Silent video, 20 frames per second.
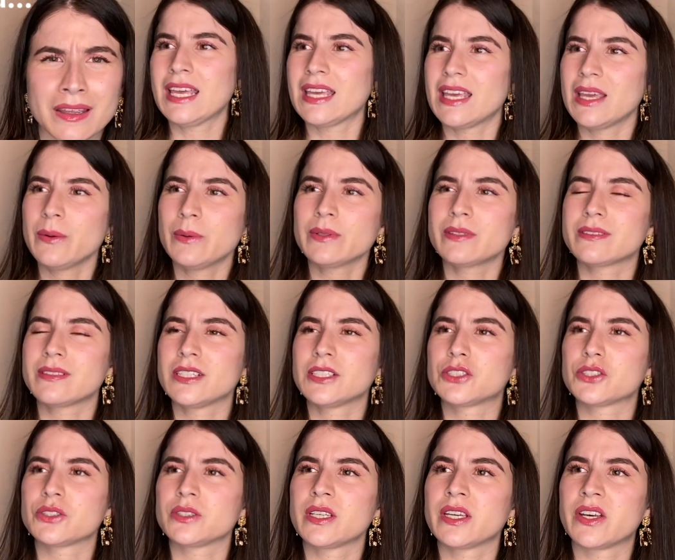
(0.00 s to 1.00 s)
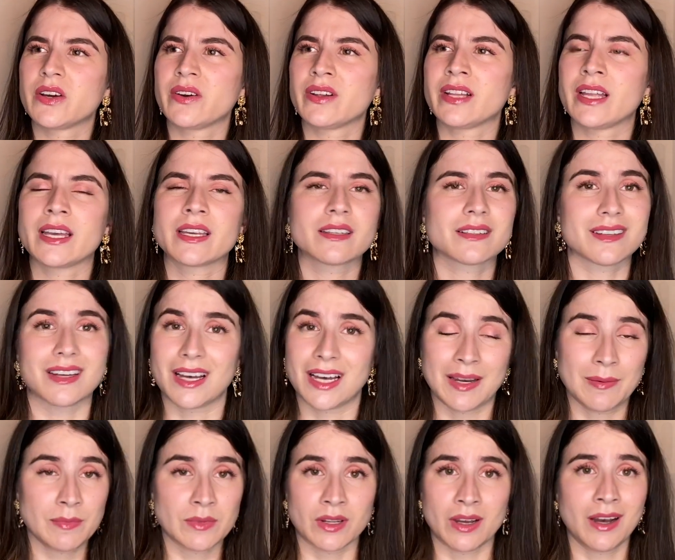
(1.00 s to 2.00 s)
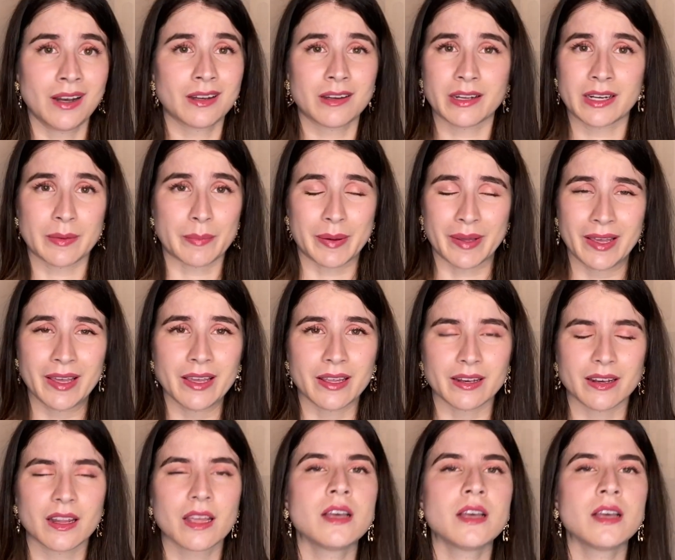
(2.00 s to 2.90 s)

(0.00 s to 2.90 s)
He was literally going like, I'm not gonna pit.